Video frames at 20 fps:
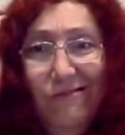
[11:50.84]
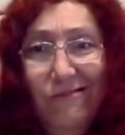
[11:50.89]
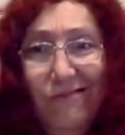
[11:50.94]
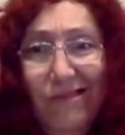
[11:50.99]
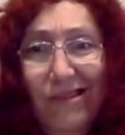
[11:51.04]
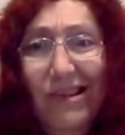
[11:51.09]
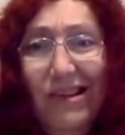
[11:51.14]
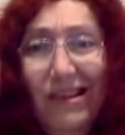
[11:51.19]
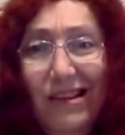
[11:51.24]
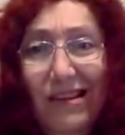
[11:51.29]

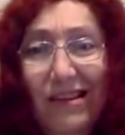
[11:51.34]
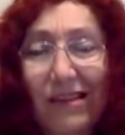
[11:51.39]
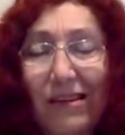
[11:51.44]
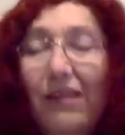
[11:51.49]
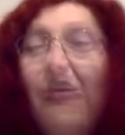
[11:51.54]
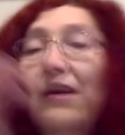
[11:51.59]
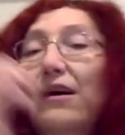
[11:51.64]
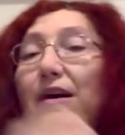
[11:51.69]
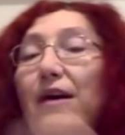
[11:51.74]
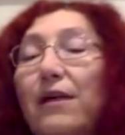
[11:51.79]
what?
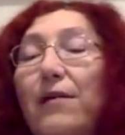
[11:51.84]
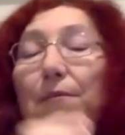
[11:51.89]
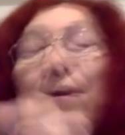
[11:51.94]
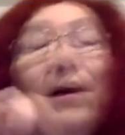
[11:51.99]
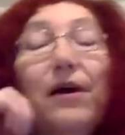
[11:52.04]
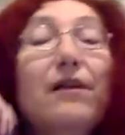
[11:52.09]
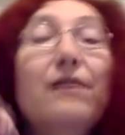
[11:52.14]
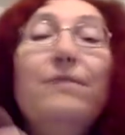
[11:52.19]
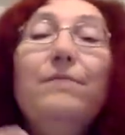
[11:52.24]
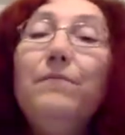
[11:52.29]

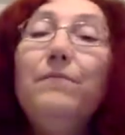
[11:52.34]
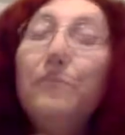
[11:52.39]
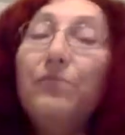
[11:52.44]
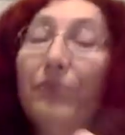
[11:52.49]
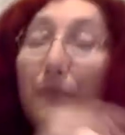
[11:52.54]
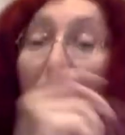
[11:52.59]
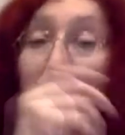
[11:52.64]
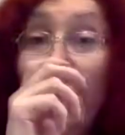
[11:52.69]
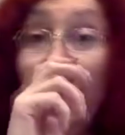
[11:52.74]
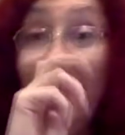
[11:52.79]
But
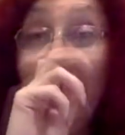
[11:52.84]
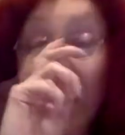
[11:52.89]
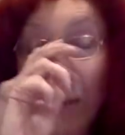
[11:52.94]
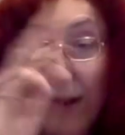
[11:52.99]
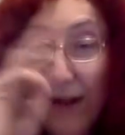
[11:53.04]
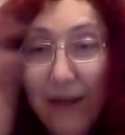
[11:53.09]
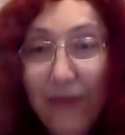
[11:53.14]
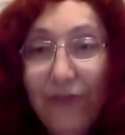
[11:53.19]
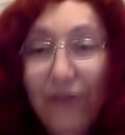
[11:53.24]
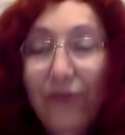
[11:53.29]

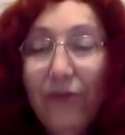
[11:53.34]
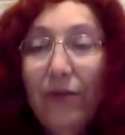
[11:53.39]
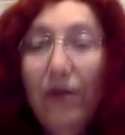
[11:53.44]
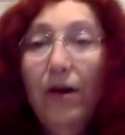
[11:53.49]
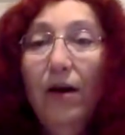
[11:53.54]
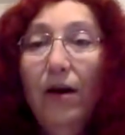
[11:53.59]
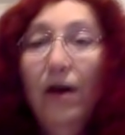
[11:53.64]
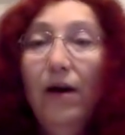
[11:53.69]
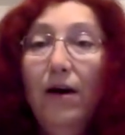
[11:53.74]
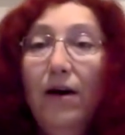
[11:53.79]
nevertheless,
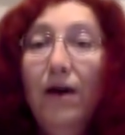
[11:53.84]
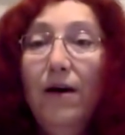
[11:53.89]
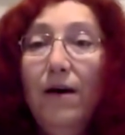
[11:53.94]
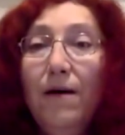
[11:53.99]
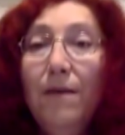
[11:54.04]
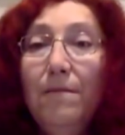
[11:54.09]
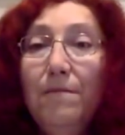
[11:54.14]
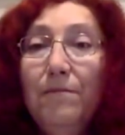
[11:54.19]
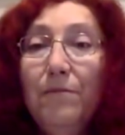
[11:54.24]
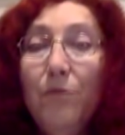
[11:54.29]

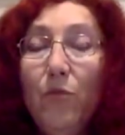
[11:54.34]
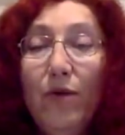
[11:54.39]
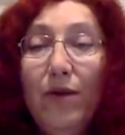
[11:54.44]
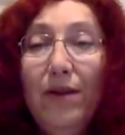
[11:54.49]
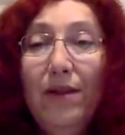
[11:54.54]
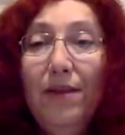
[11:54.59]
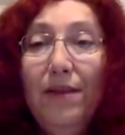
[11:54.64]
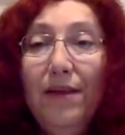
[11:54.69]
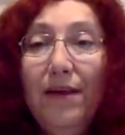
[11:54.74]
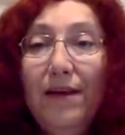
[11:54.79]
um, one
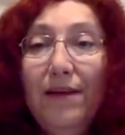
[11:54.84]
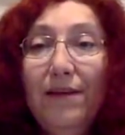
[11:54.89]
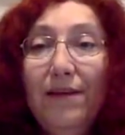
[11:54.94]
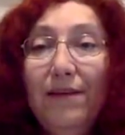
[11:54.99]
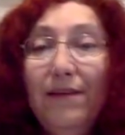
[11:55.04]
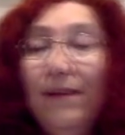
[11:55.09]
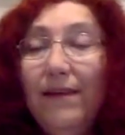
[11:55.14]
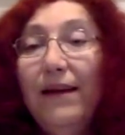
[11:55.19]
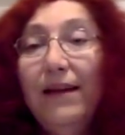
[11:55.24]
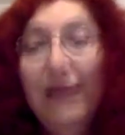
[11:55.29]
of the things
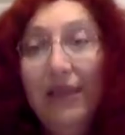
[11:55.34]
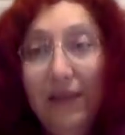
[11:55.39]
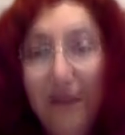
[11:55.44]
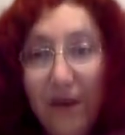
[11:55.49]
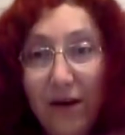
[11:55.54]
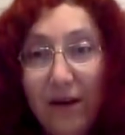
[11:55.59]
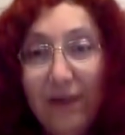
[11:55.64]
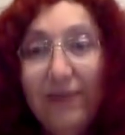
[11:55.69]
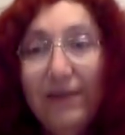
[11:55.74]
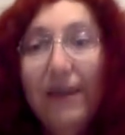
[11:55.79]
is that he
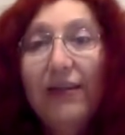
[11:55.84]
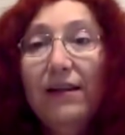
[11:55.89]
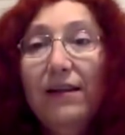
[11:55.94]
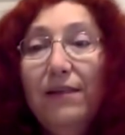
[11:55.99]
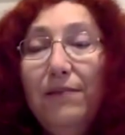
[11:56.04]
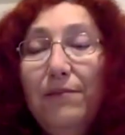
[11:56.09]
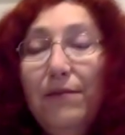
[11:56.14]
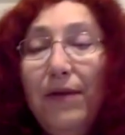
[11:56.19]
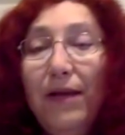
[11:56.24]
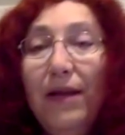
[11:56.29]

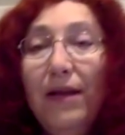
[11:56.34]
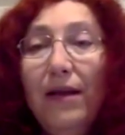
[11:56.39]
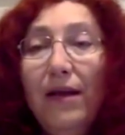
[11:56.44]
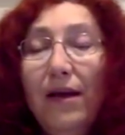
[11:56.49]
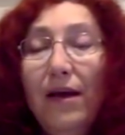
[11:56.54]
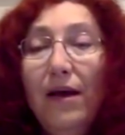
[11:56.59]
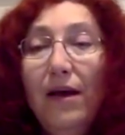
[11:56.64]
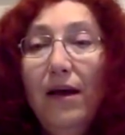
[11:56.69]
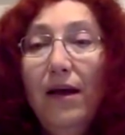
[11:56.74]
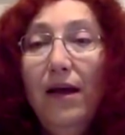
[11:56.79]
contacted me,
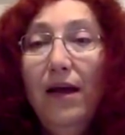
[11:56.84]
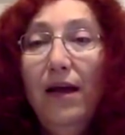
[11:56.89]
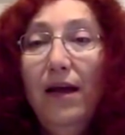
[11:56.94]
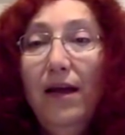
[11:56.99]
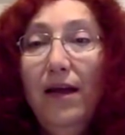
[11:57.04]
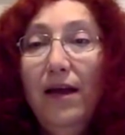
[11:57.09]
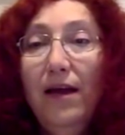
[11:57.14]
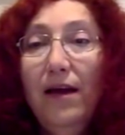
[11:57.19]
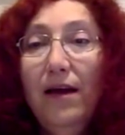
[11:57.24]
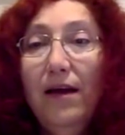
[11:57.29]

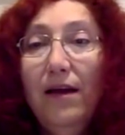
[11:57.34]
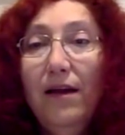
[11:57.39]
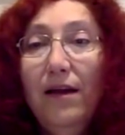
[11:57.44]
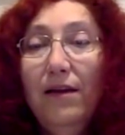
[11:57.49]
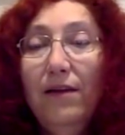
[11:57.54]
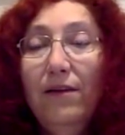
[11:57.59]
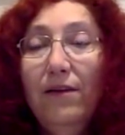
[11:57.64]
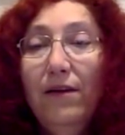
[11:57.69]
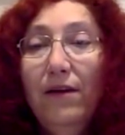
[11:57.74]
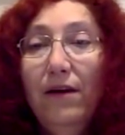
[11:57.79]

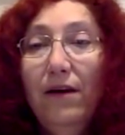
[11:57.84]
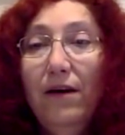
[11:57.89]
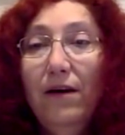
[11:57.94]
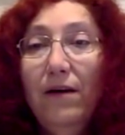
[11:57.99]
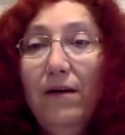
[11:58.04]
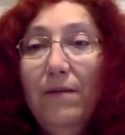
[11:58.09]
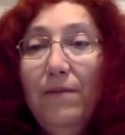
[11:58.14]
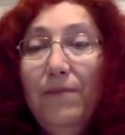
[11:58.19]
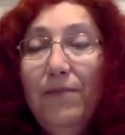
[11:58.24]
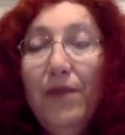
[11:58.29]
and
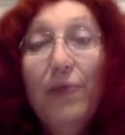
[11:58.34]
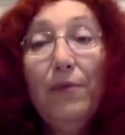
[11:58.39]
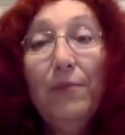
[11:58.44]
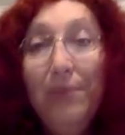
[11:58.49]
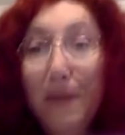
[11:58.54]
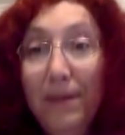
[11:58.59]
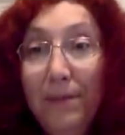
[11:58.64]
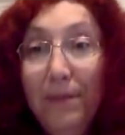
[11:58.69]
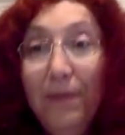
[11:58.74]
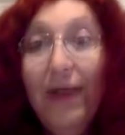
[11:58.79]
um, there were
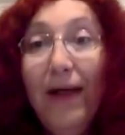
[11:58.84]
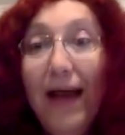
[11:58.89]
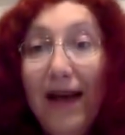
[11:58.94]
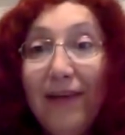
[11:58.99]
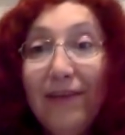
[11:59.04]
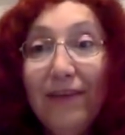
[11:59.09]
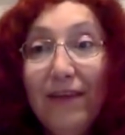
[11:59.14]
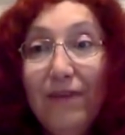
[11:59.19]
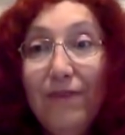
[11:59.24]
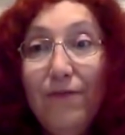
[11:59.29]
people
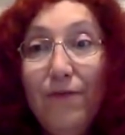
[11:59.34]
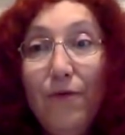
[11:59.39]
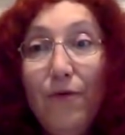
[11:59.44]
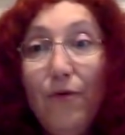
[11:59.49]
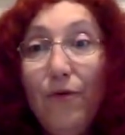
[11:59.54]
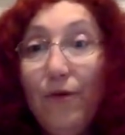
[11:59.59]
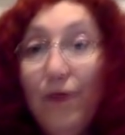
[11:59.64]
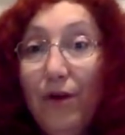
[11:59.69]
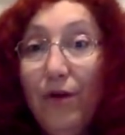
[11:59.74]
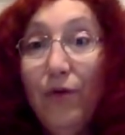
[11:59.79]
asking
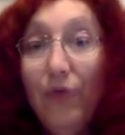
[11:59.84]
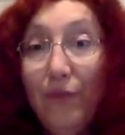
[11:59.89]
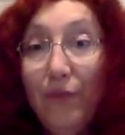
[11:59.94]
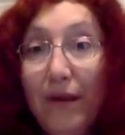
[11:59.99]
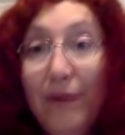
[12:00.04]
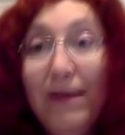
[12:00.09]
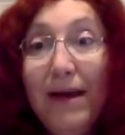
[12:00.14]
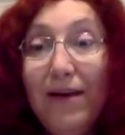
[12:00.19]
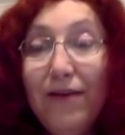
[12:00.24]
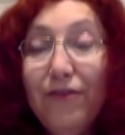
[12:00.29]
for, you know, a
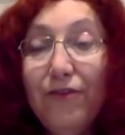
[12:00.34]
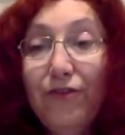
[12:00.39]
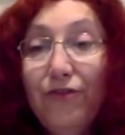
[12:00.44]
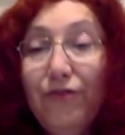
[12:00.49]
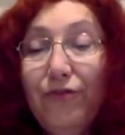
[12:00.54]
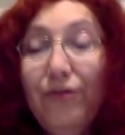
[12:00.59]
remastered